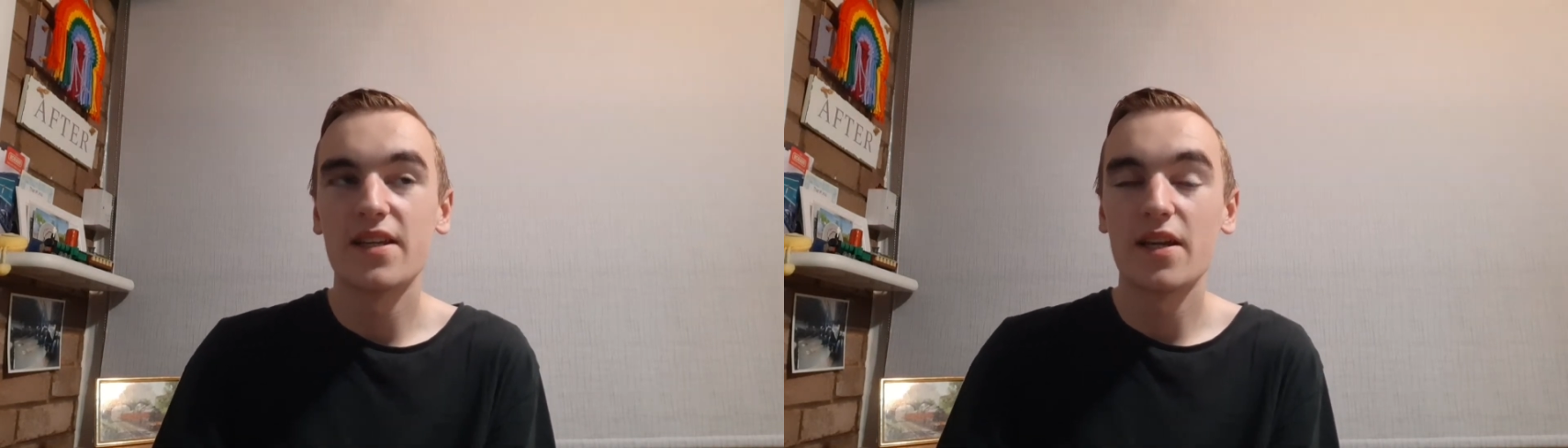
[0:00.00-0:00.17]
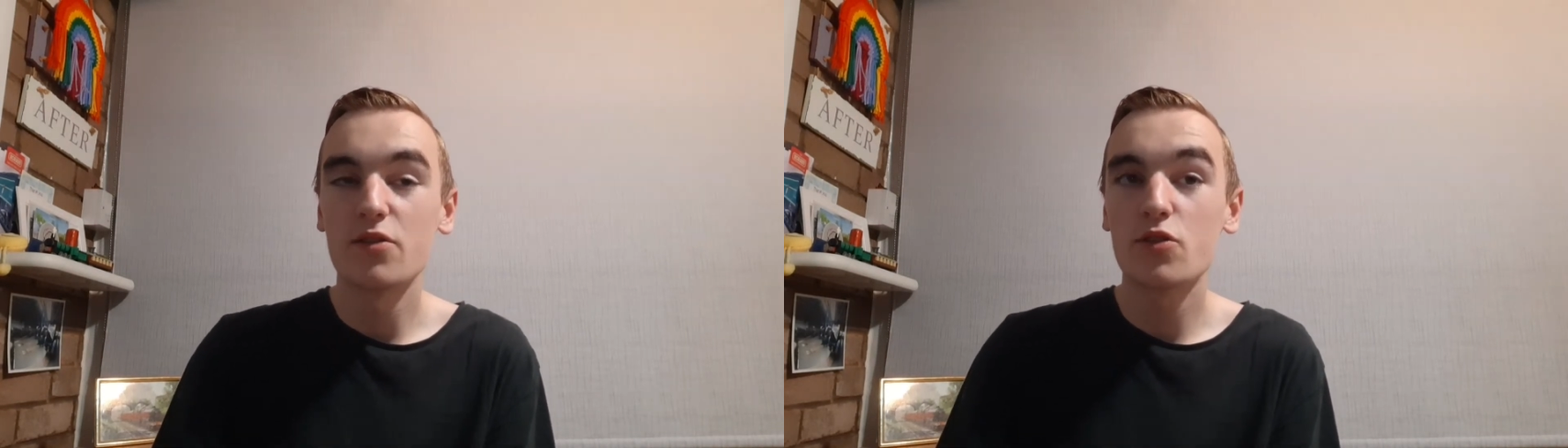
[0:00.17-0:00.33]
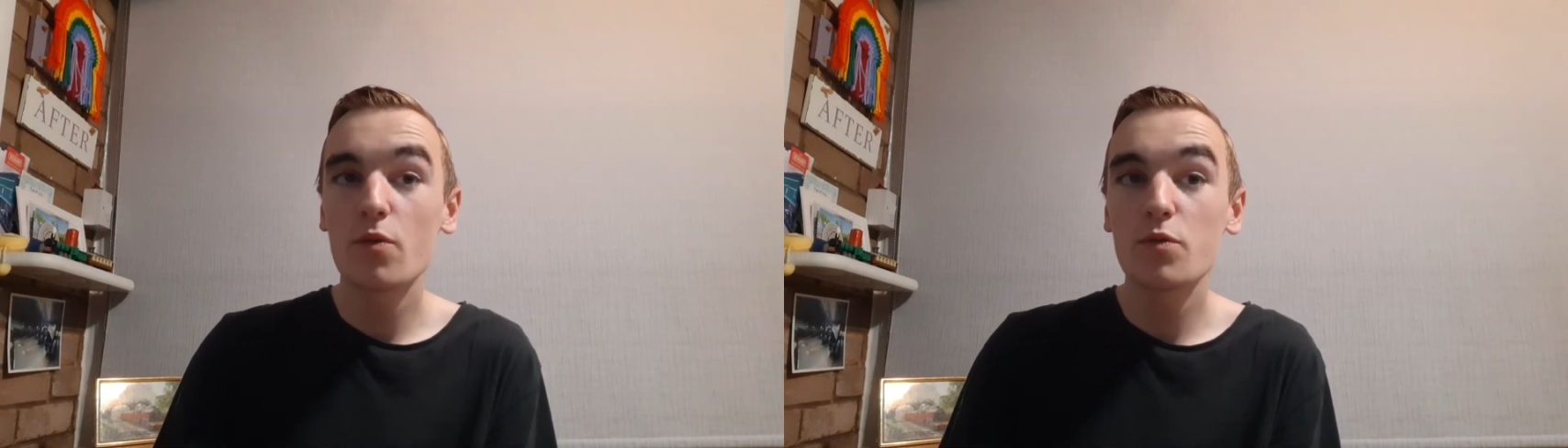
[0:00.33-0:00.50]
Now,
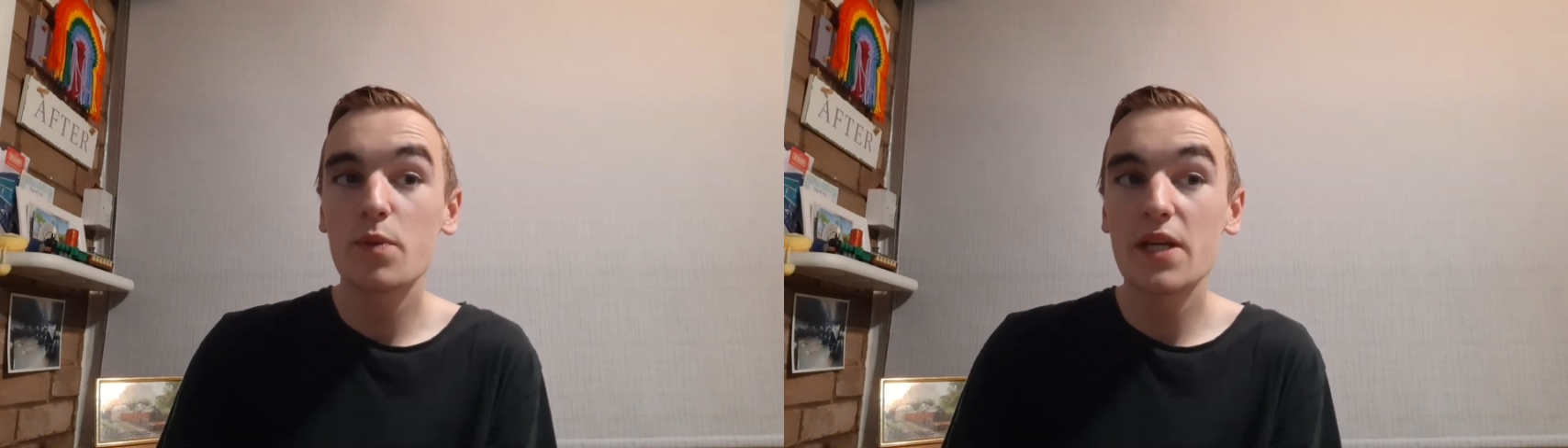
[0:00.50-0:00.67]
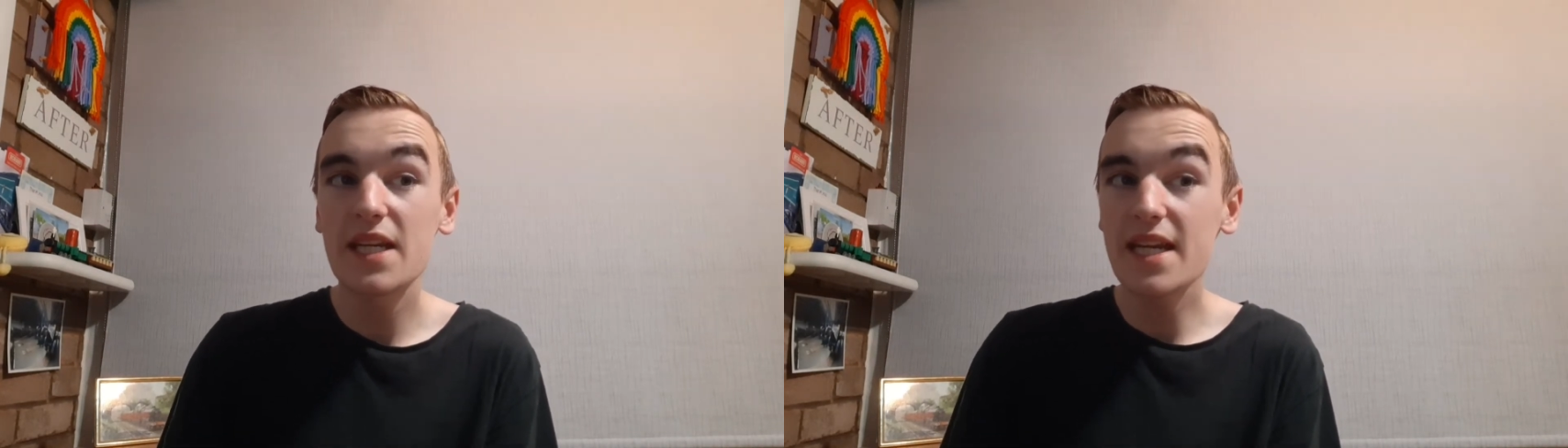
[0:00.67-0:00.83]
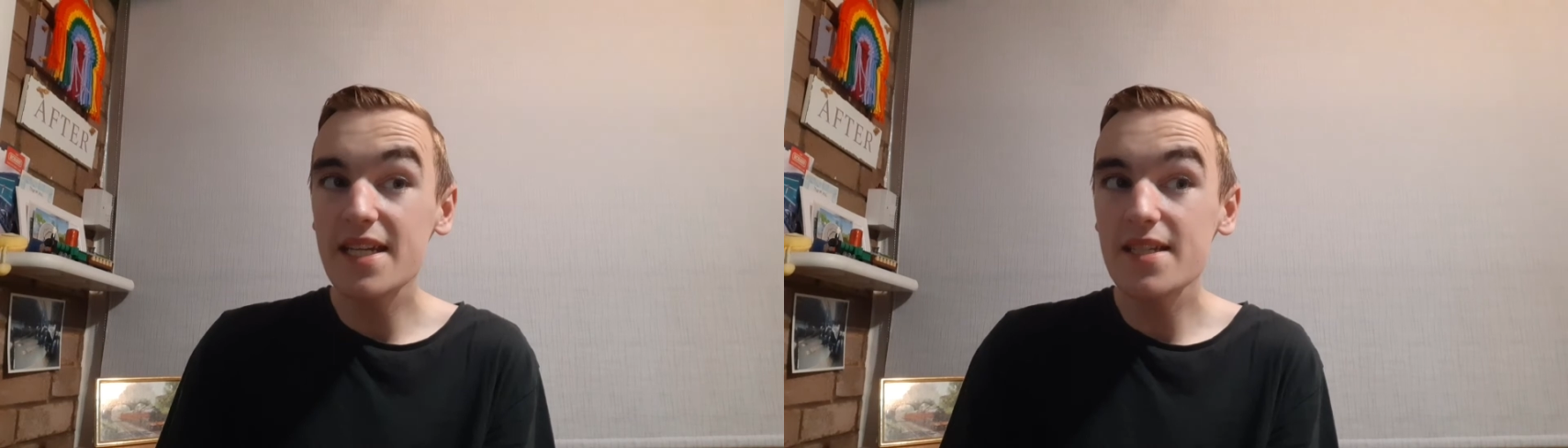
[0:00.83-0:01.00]
its top
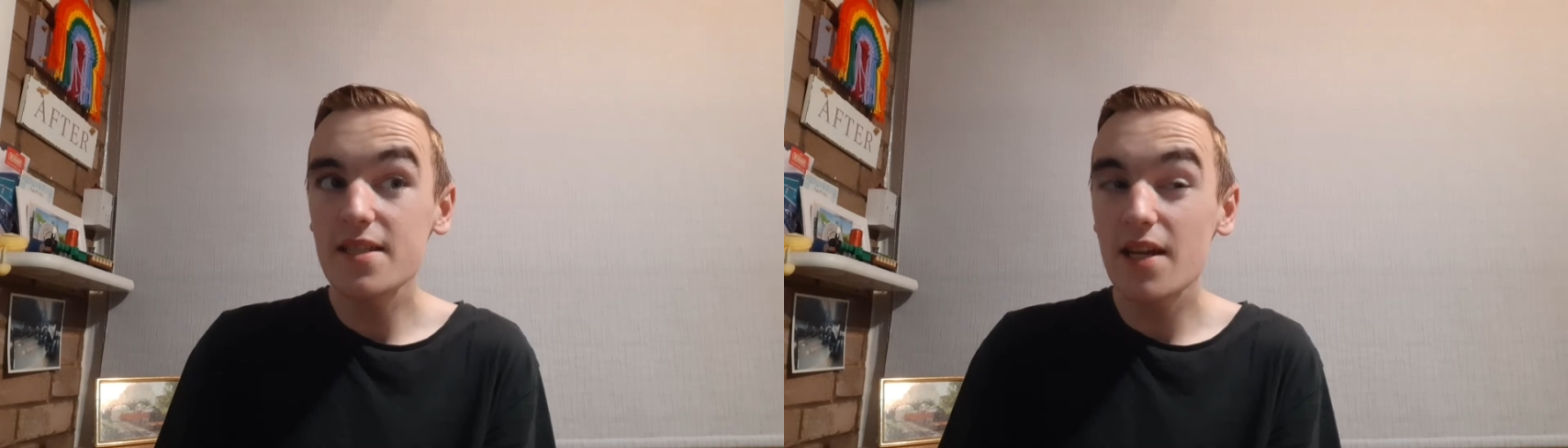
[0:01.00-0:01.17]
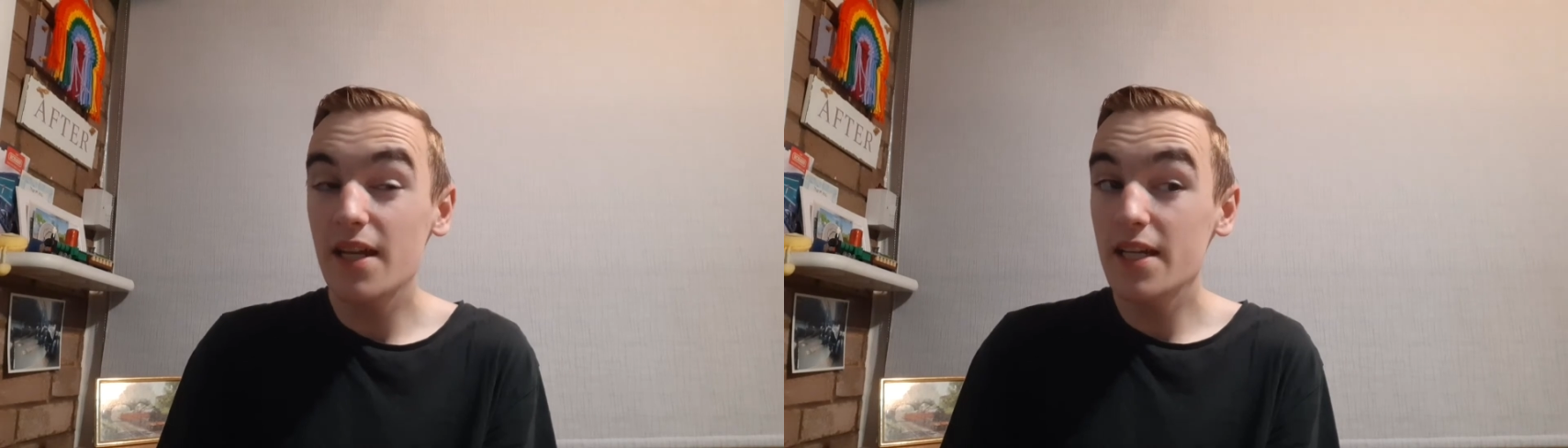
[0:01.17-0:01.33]
speed is a